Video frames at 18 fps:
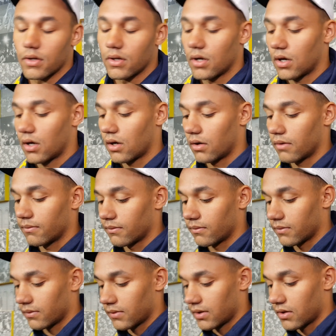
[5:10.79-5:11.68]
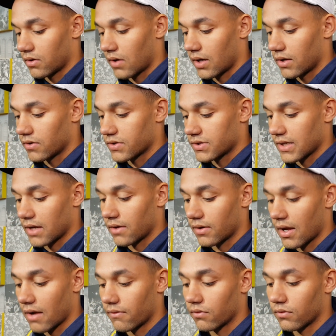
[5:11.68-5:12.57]
Um, you know, I understand
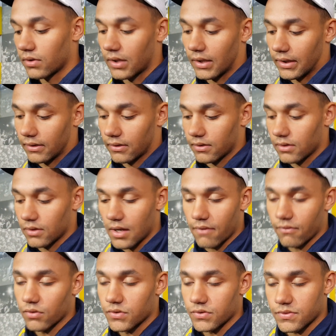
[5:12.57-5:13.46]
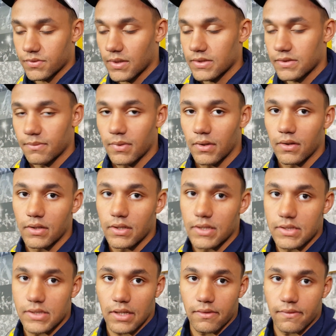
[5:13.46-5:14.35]
everyone like everyone's
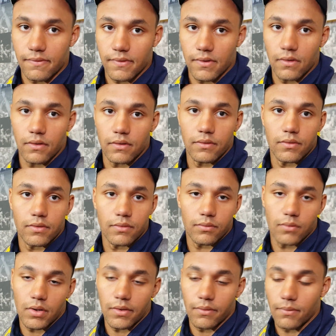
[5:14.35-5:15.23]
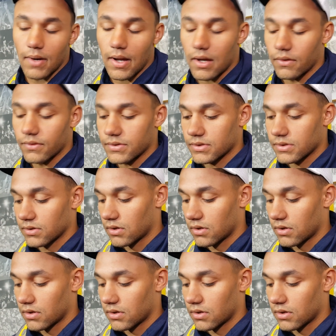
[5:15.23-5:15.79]
responsibilities on the field, running routes.